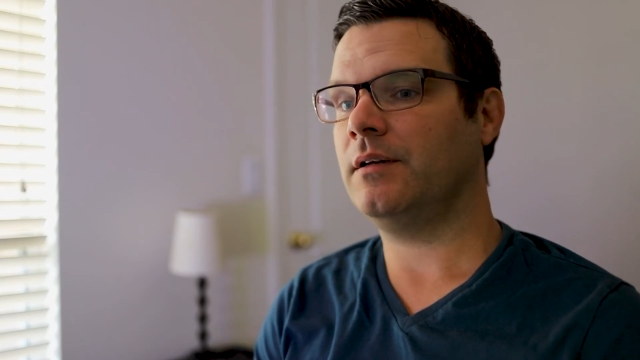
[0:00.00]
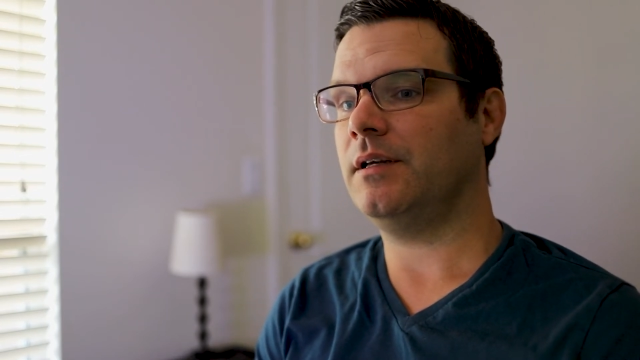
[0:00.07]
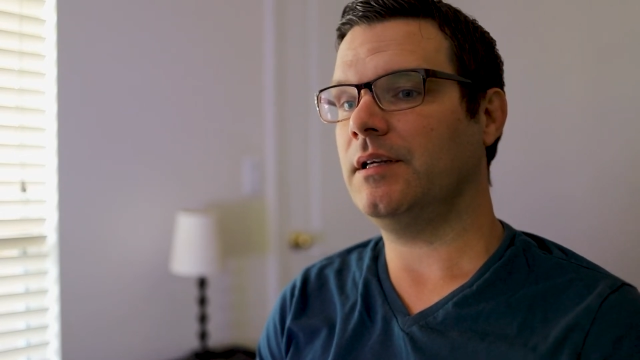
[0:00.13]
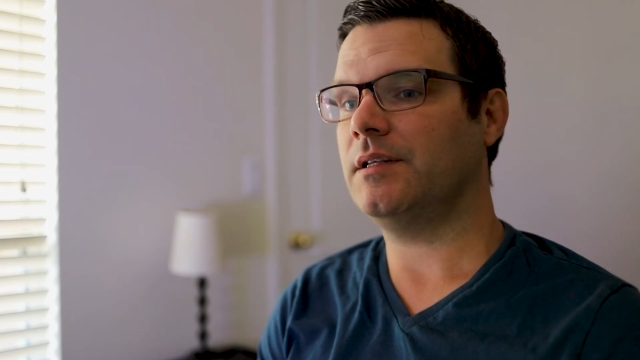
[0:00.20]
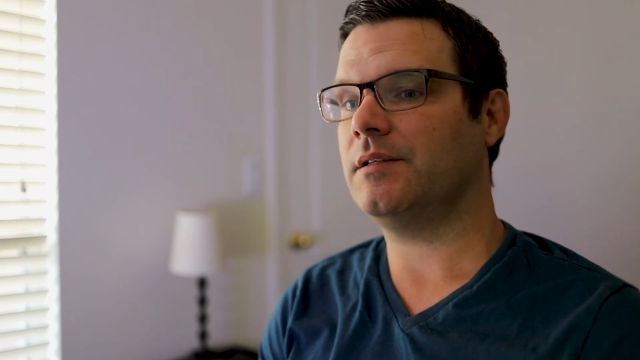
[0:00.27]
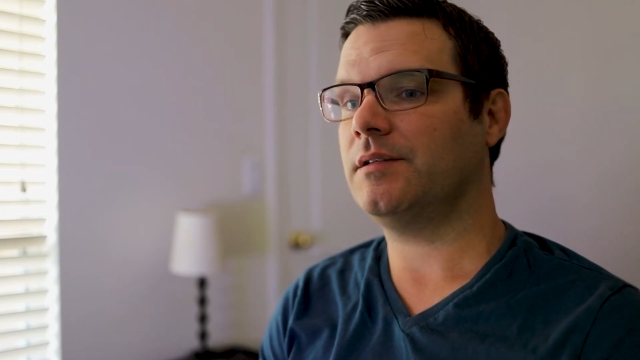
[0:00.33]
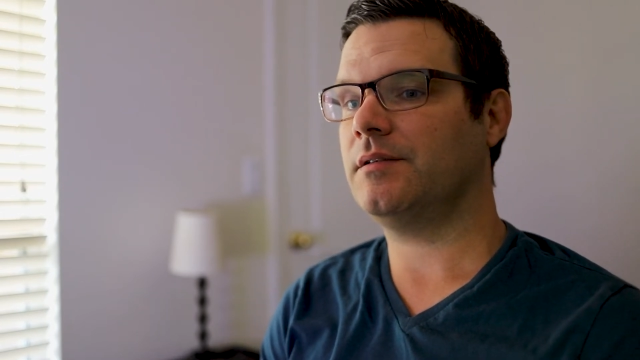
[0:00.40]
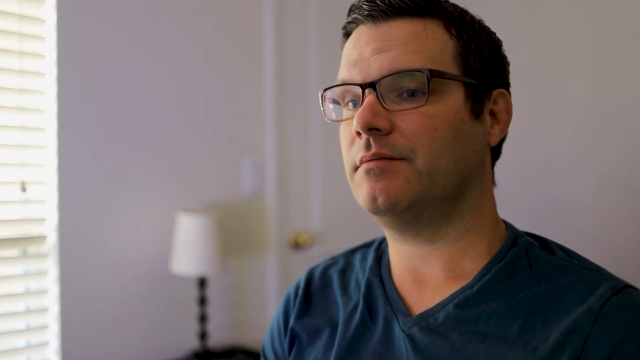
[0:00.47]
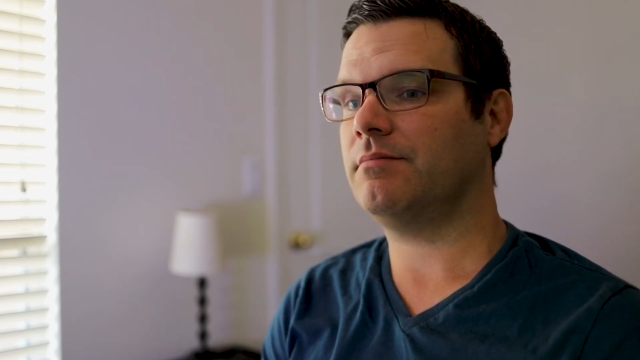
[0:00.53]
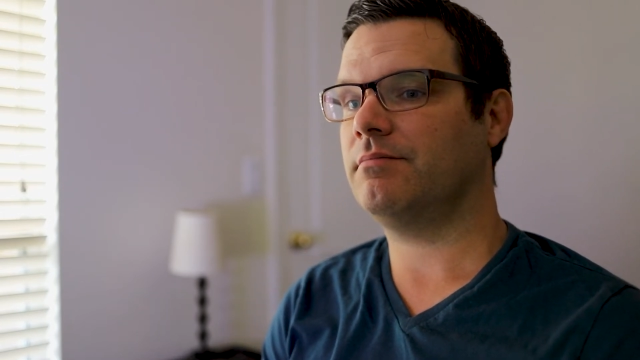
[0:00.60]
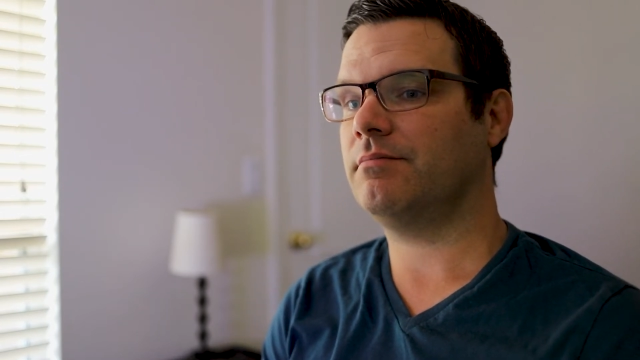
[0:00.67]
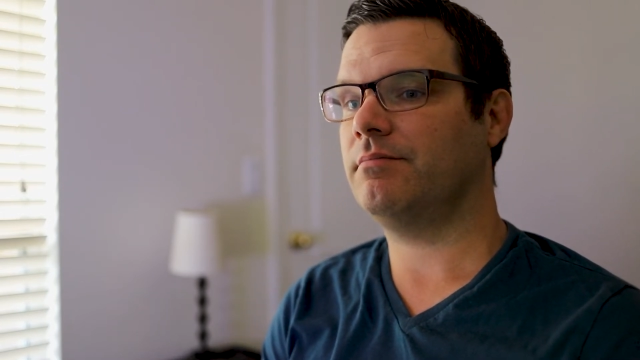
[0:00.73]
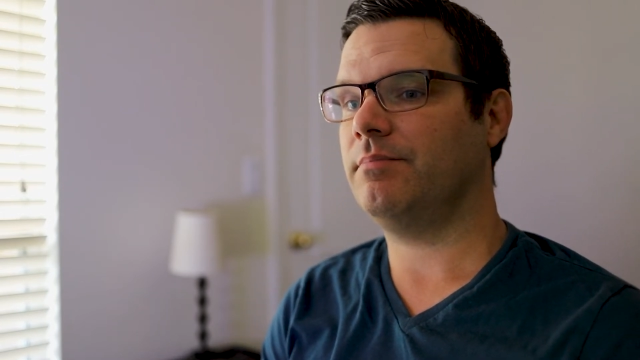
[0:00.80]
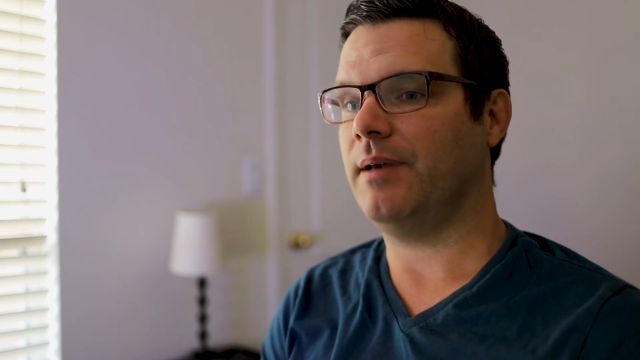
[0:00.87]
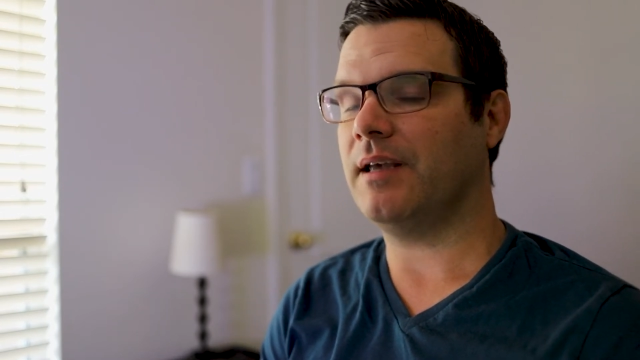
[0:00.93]
is
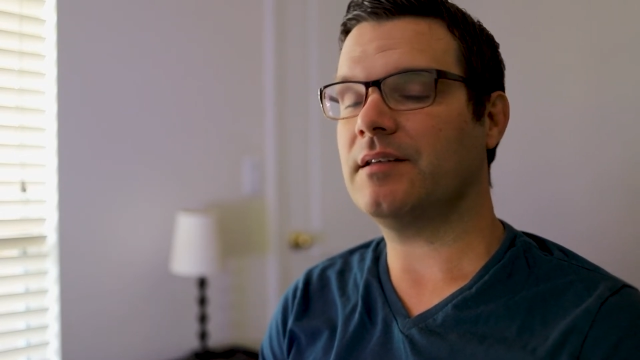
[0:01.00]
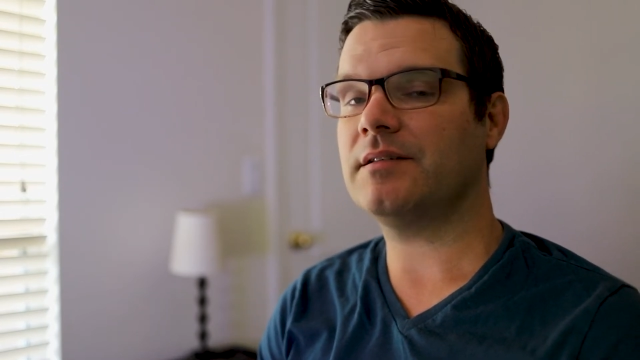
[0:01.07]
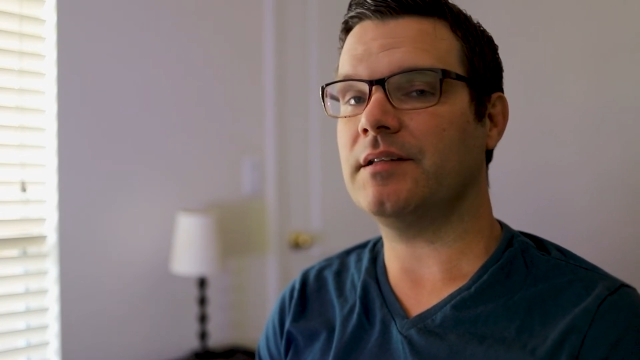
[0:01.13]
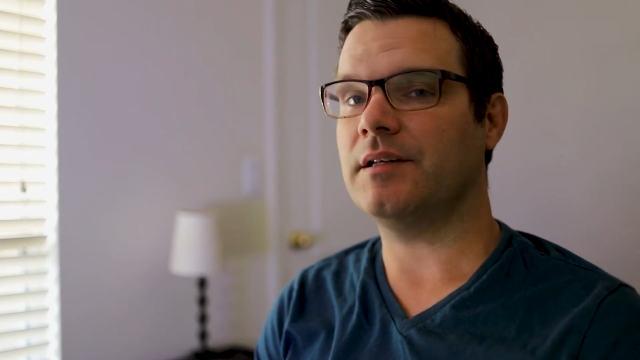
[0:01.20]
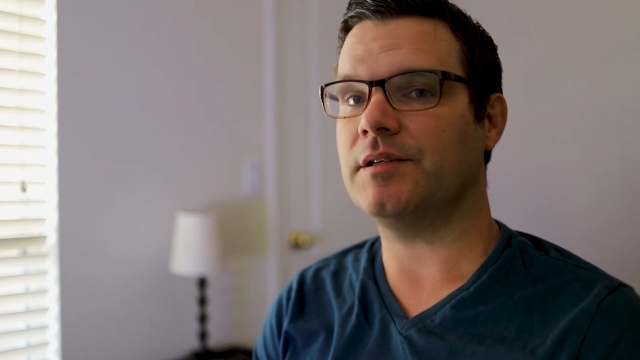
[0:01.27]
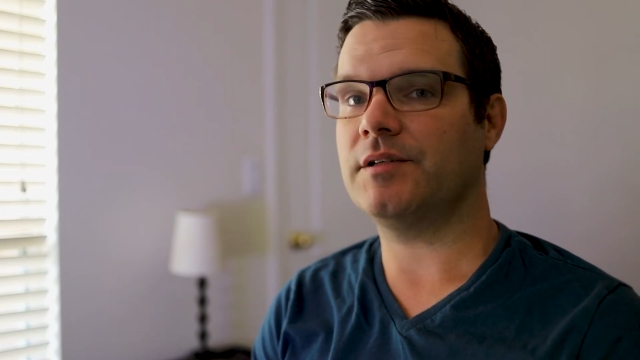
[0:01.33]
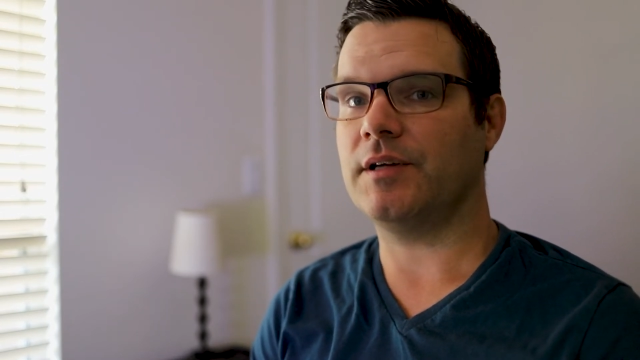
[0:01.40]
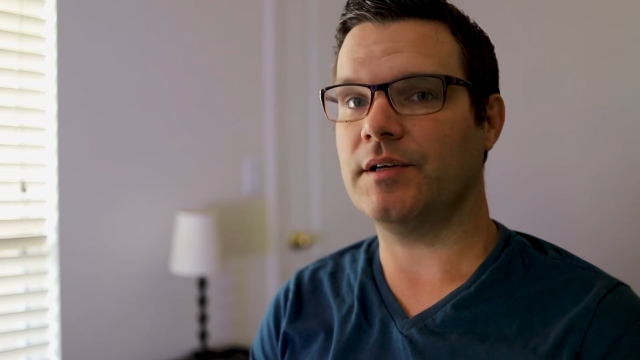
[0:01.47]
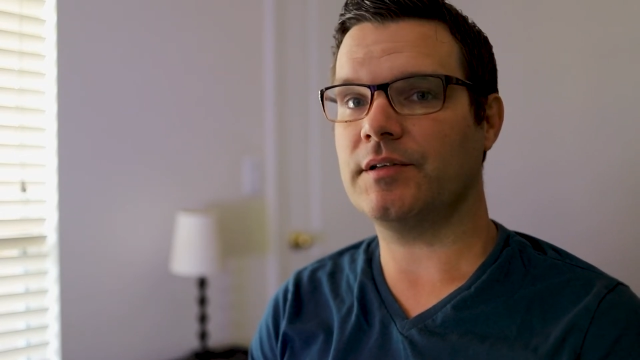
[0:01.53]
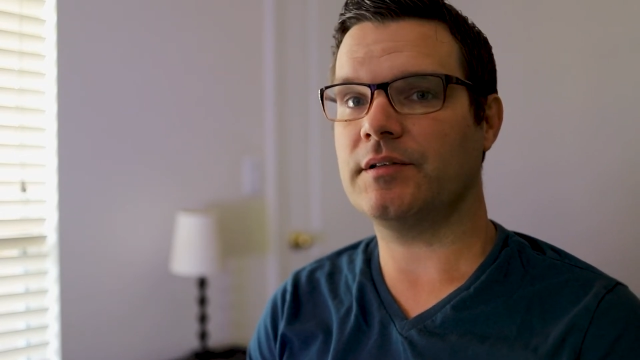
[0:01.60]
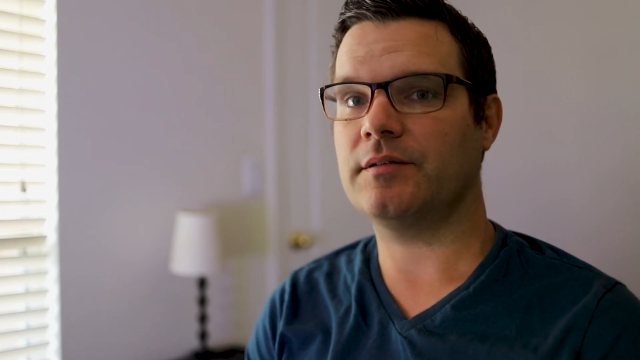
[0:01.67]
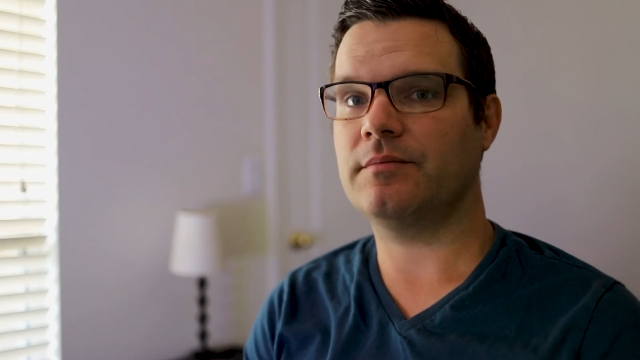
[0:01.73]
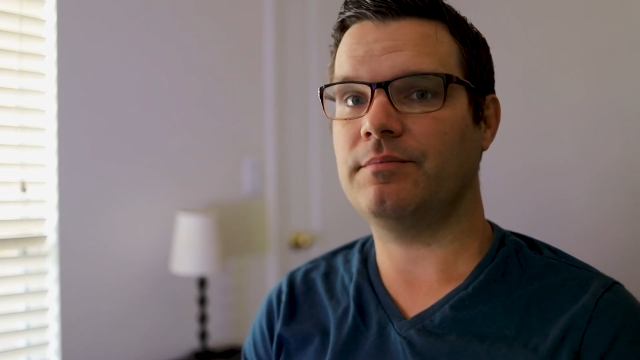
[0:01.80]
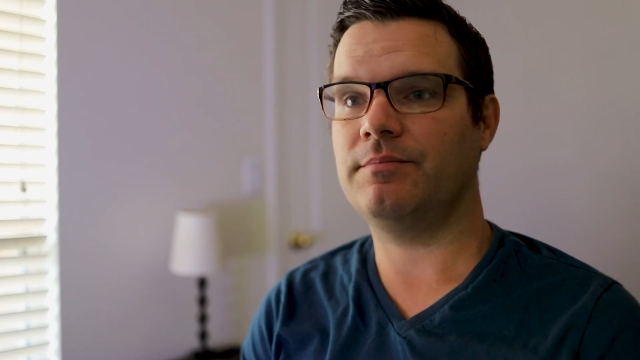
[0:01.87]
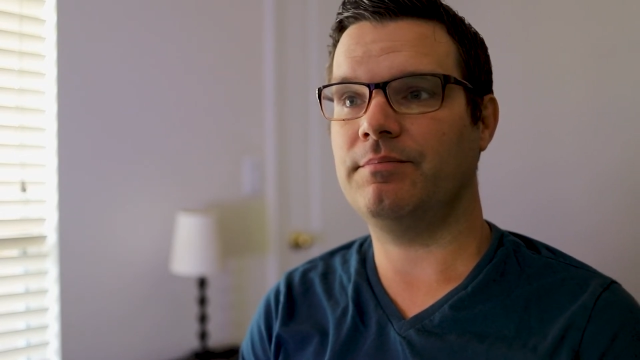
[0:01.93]
best at
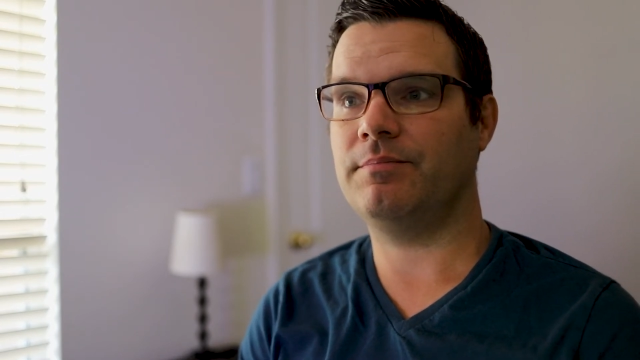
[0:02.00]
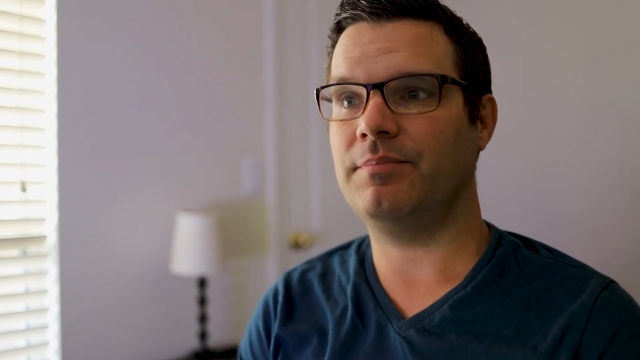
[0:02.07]
just